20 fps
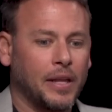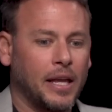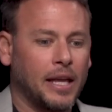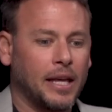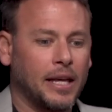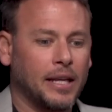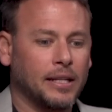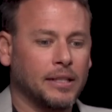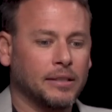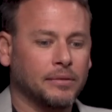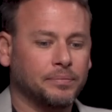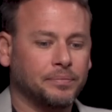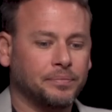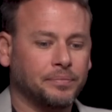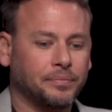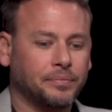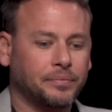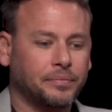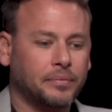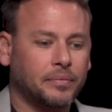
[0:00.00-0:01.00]
in
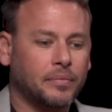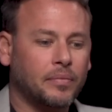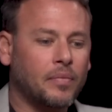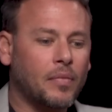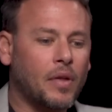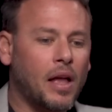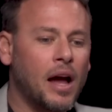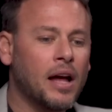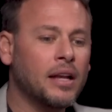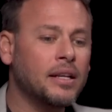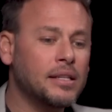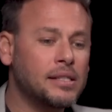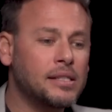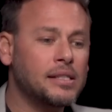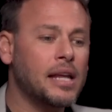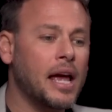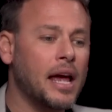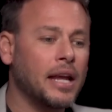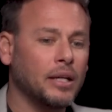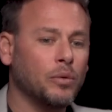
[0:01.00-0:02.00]

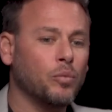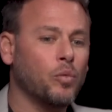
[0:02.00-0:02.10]
understanding